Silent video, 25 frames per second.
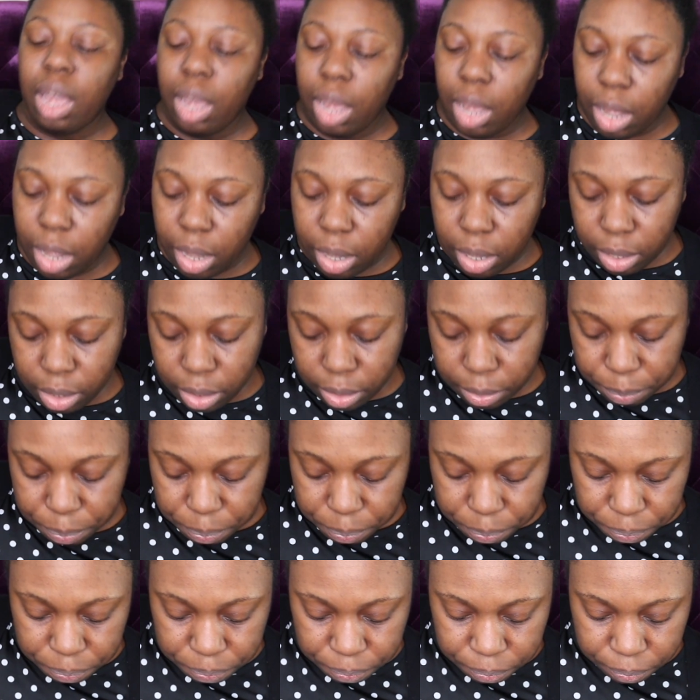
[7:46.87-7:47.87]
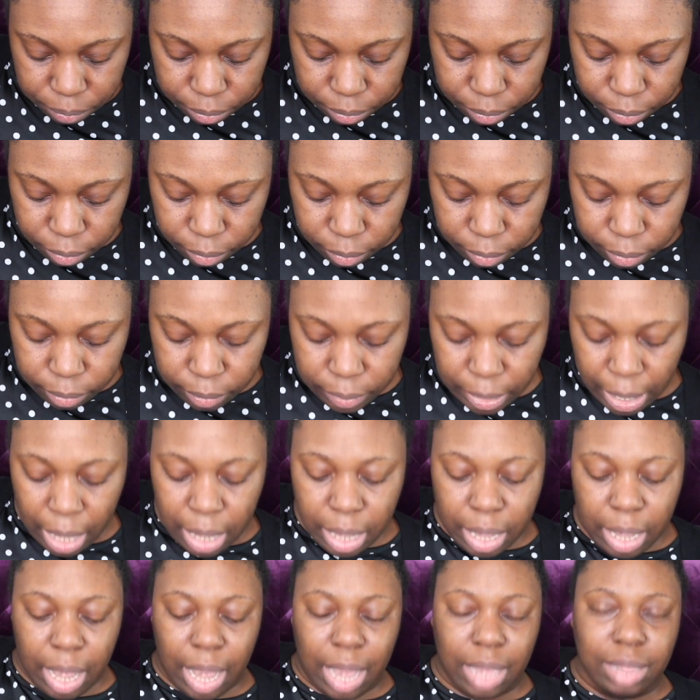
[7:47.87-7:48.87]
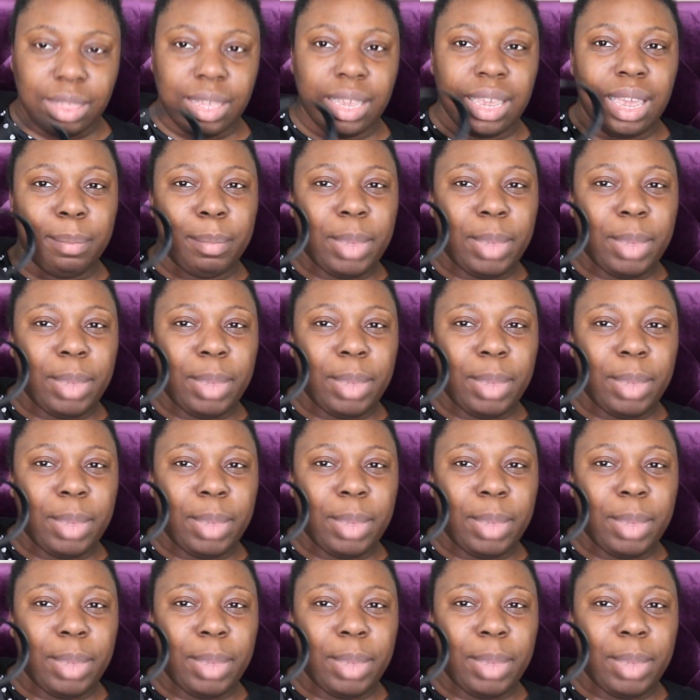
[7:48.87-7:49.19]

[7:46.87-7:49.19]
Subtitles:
I think I